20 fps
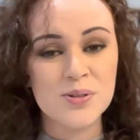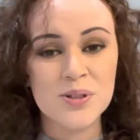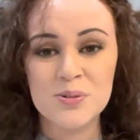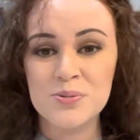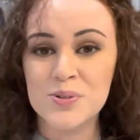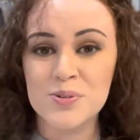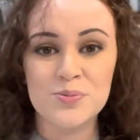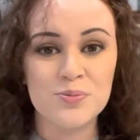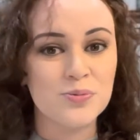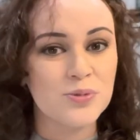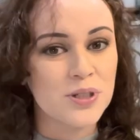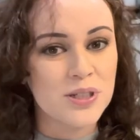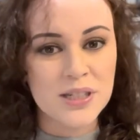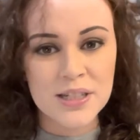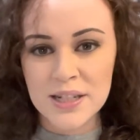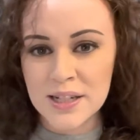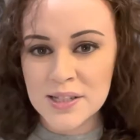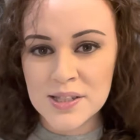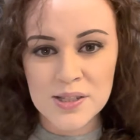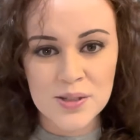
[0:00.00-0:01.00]
it was really
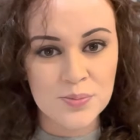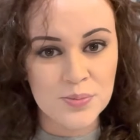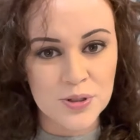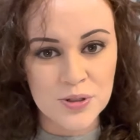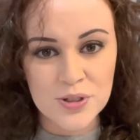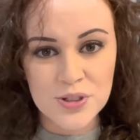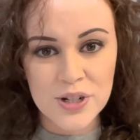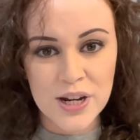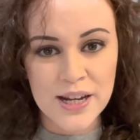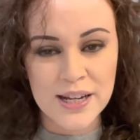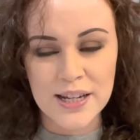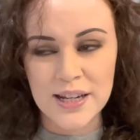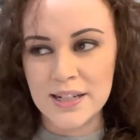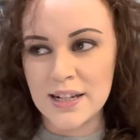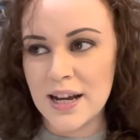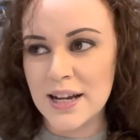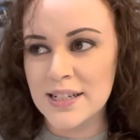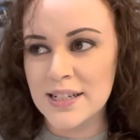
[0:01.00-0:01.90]
nice to blow dry.